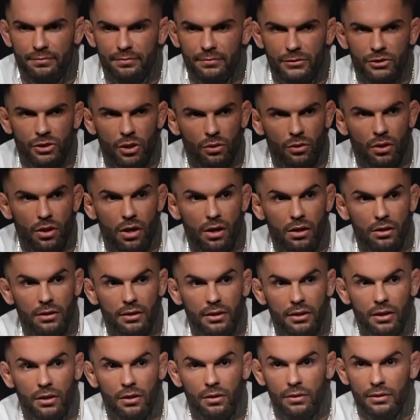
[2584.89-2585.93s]
so long,
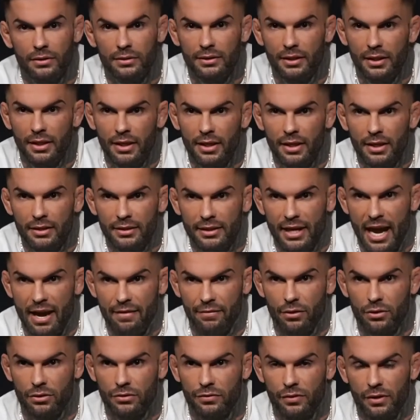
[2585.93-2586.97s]
you know, and to have
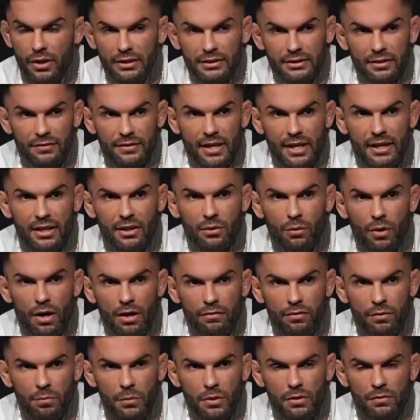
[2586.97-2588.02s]
those feelings that have taken away
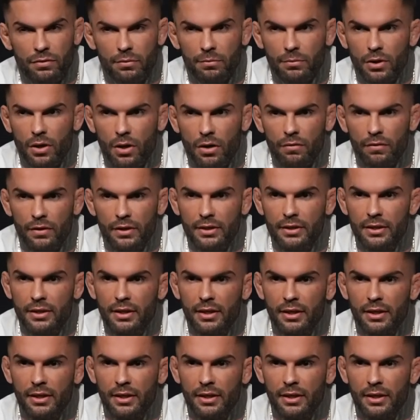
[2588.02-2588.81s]
from you from COVID,